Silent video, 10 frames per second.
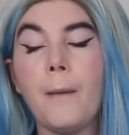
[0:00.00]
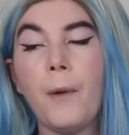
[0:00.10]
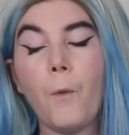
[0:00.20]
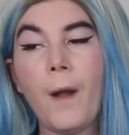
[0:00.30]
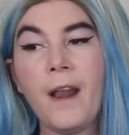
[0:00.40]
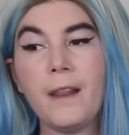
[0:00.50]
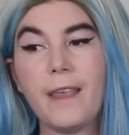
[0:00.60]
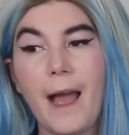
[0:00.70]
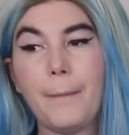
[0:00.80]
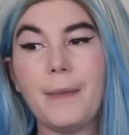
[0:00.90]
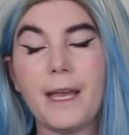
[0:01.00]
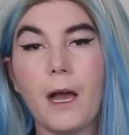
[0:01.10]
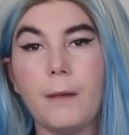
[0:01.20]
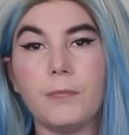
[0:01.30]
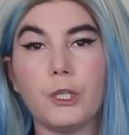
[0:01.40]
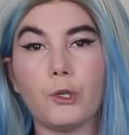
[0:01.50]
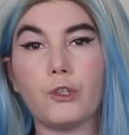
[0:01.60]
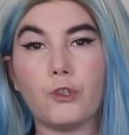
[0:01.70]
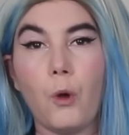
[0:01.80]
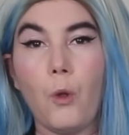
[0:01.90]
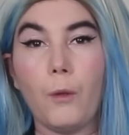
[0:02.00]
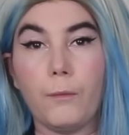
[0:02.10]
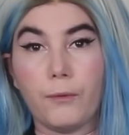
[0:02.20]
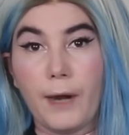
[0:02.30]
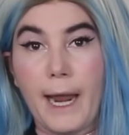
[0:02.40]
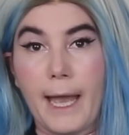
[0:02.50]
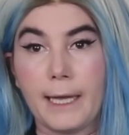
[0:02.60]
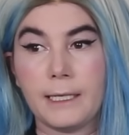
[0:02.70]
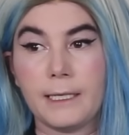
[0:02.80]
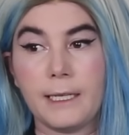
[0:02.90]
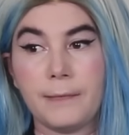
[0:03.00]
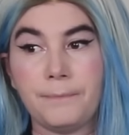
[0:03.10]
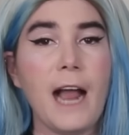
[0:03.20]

But when that becomes your sole brand,